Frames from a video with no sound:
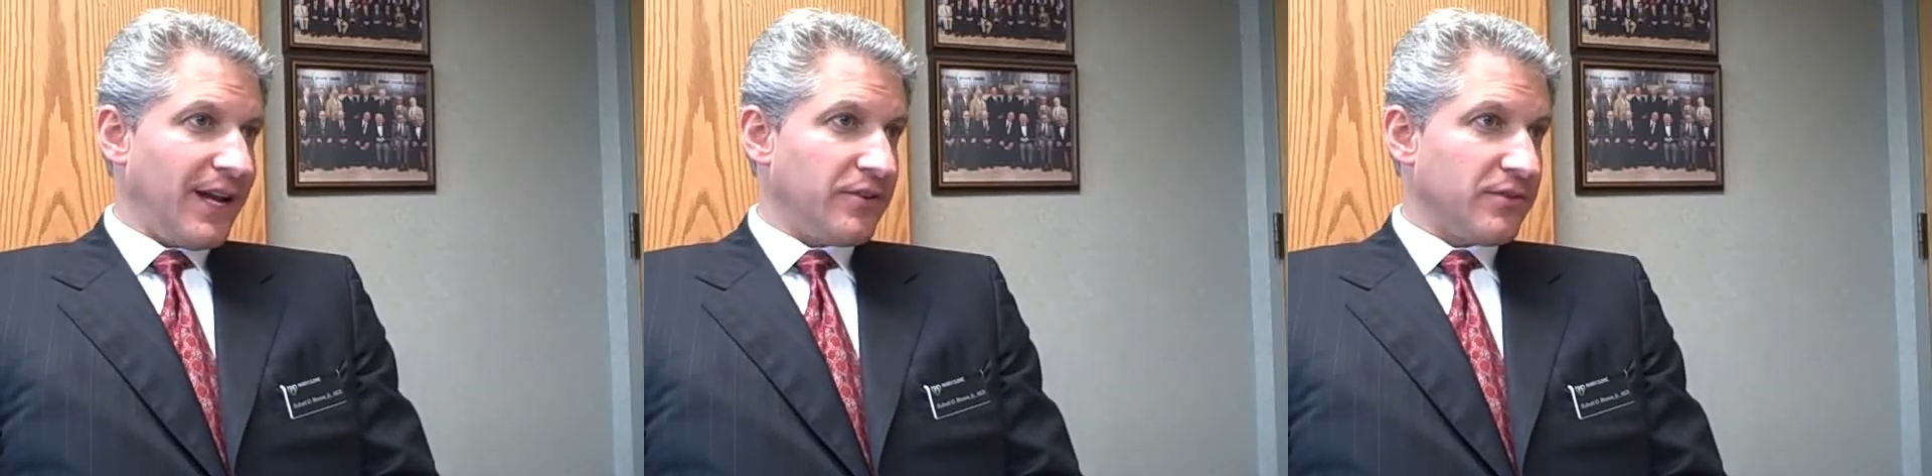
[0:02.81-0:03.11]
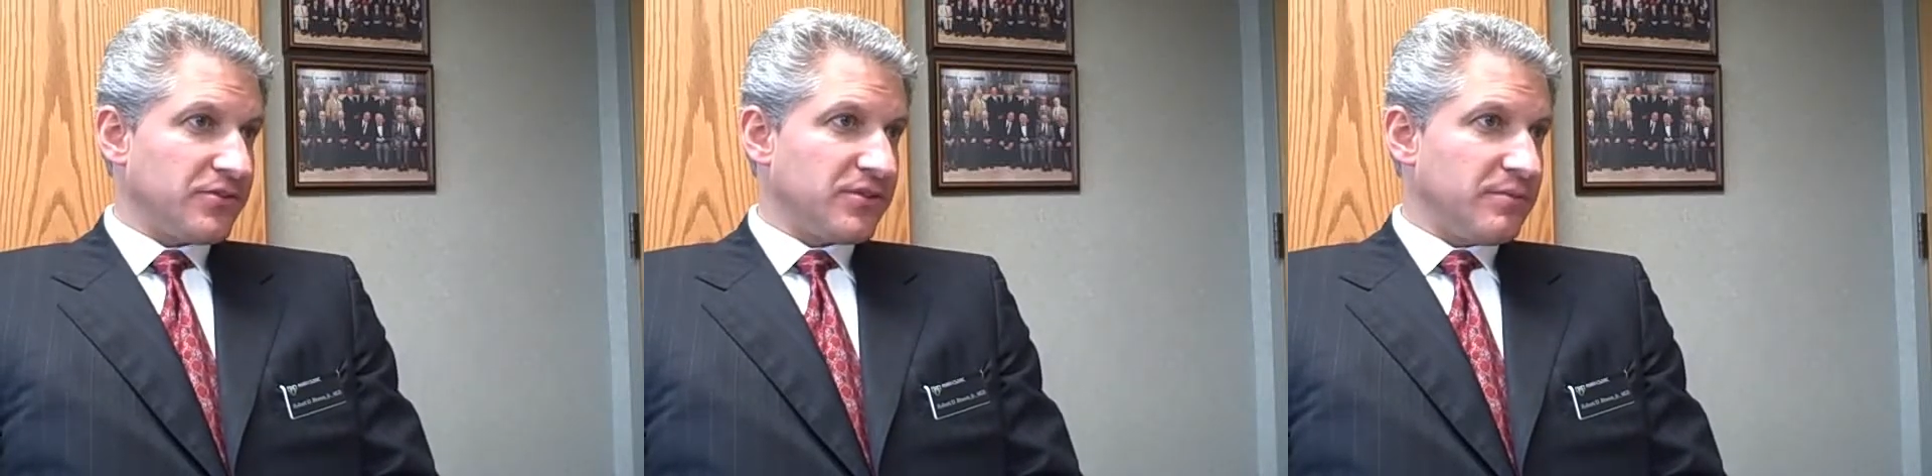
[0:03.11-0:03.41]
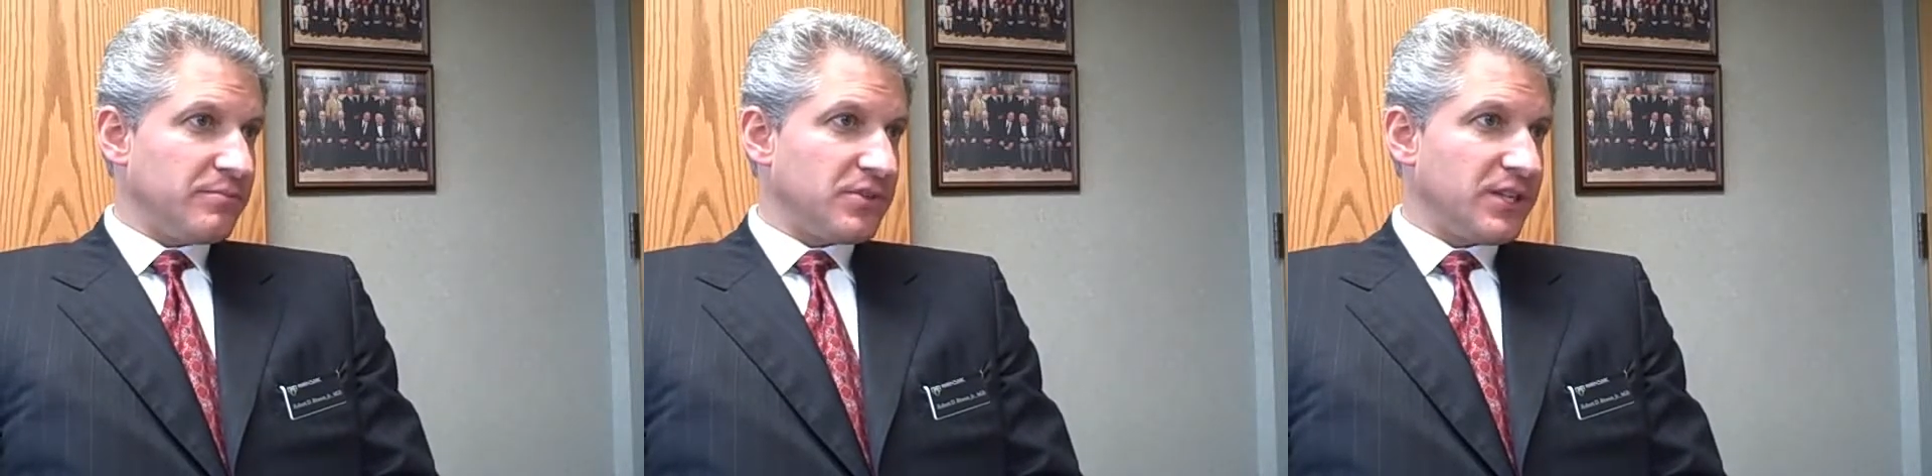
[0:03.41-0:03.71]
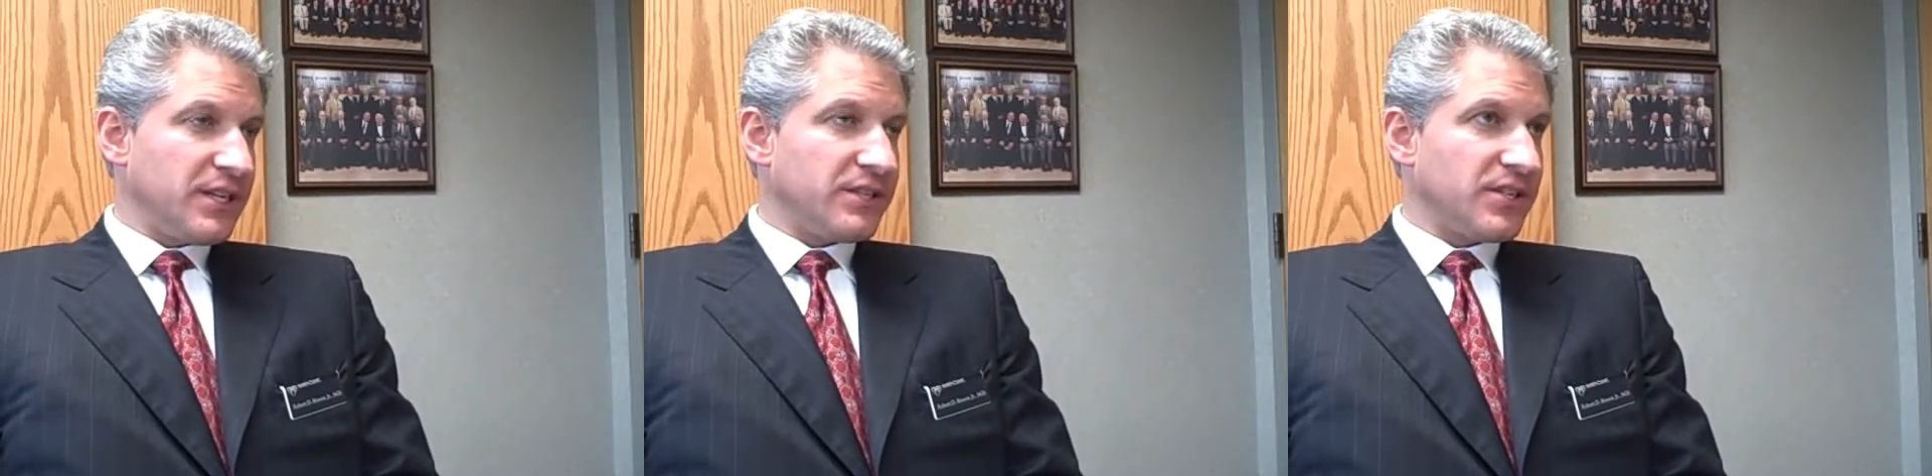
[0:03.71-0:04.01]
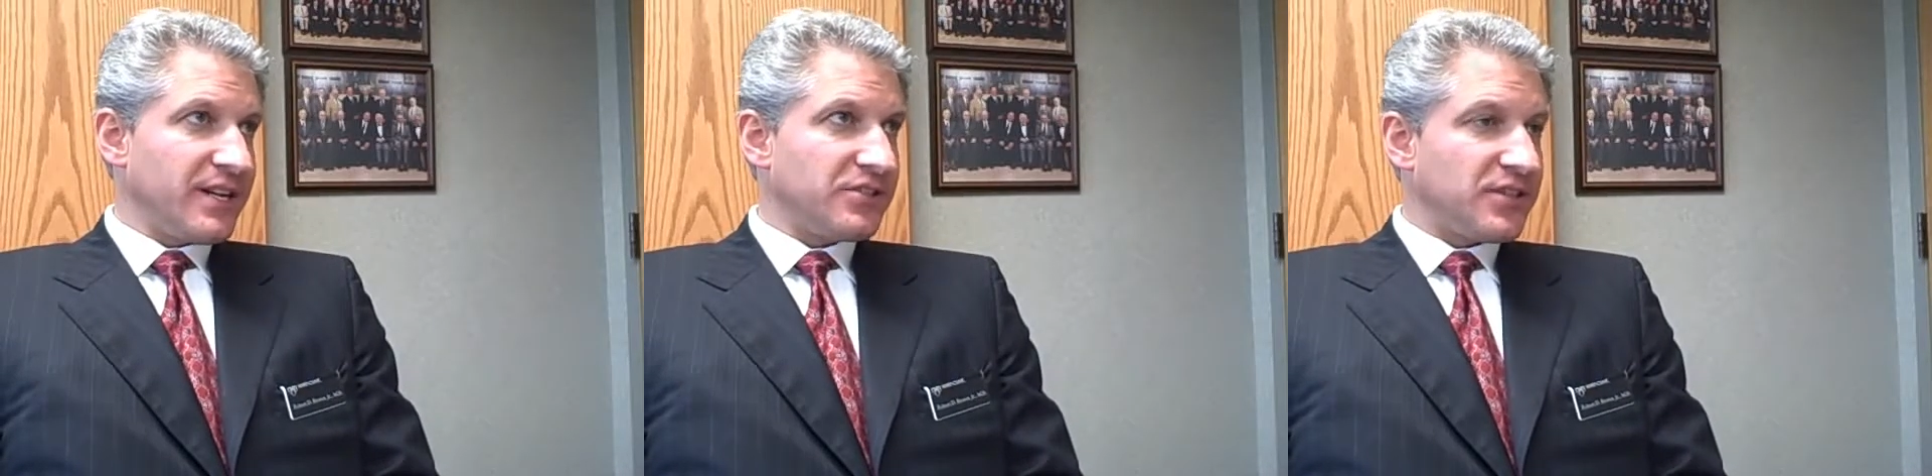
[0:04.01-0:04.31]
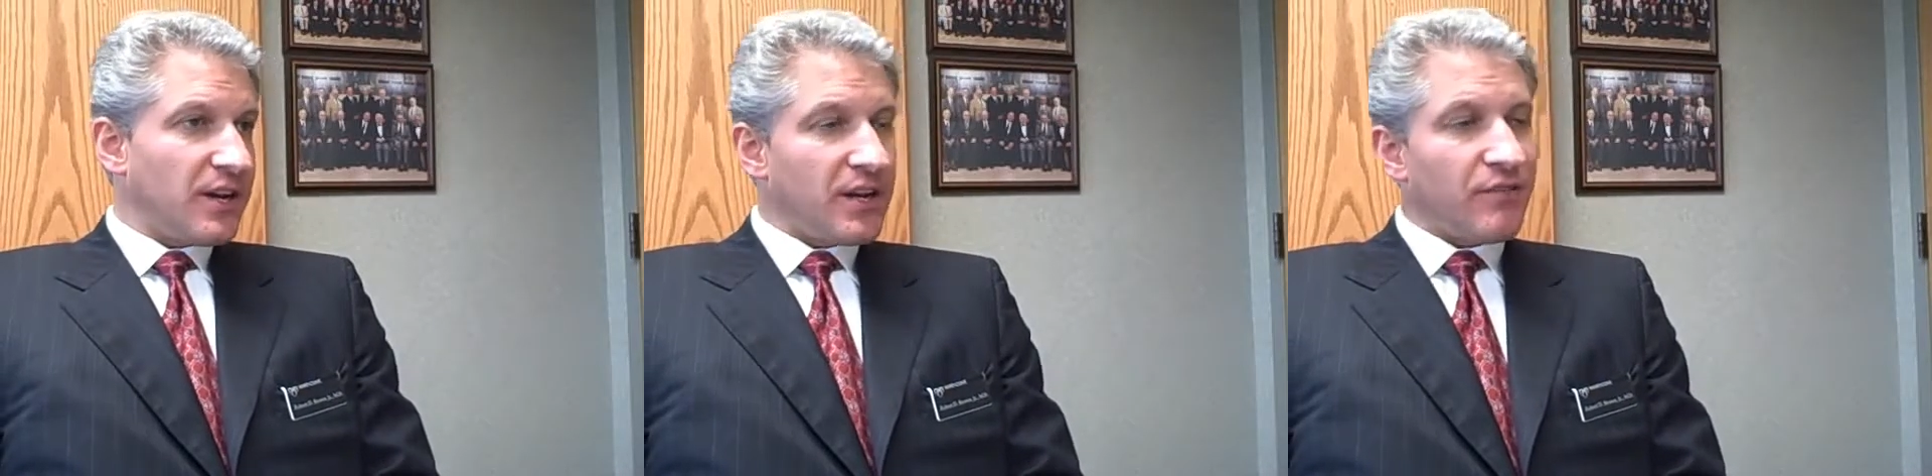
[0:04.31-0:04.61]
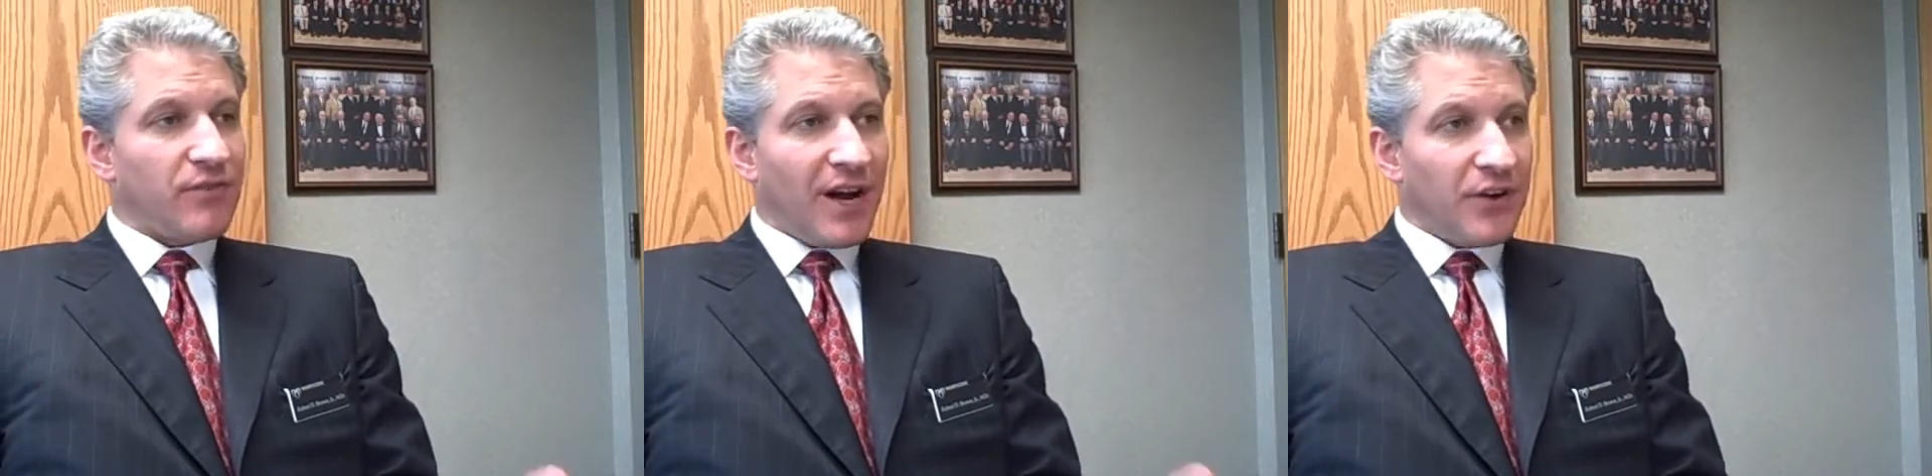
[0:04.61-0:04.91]
Aneurysms is a
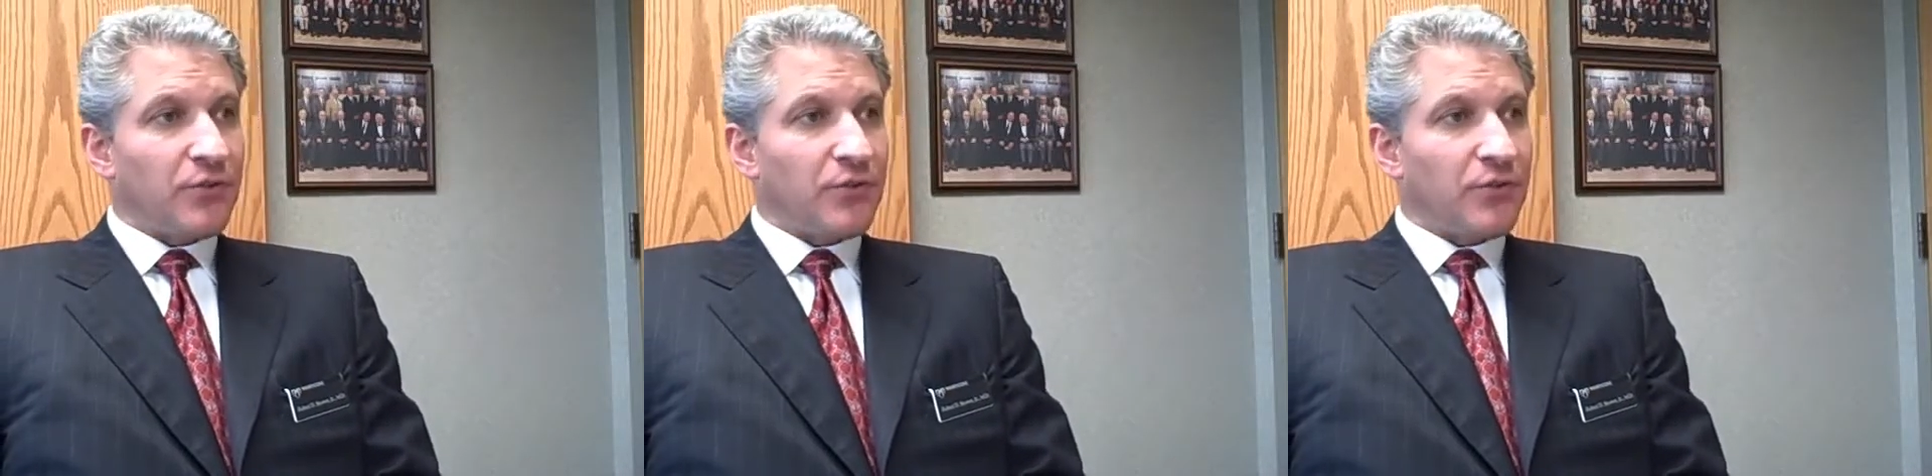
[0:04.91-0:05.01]
study of